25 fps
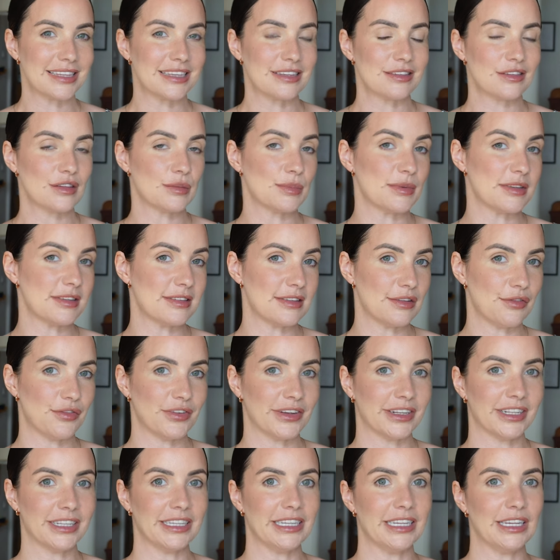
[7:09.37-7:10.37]
this
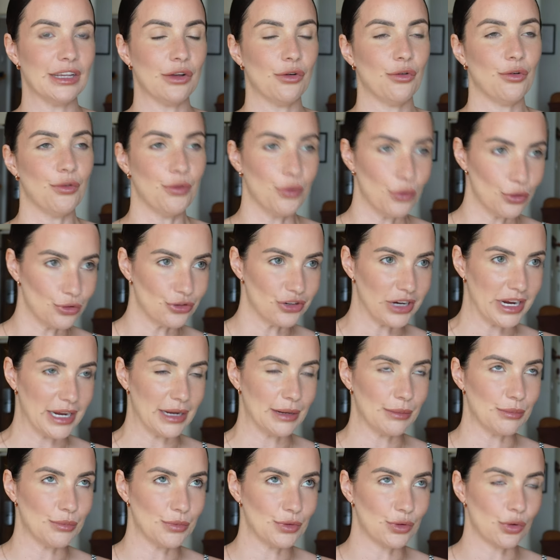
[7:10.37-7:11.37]
specifically for
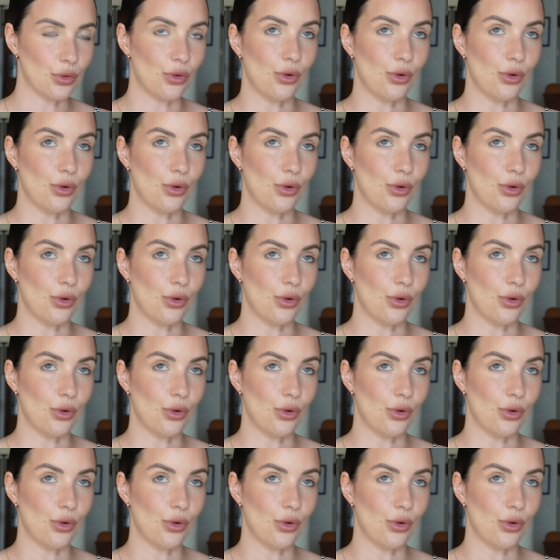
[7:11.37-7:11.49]
James,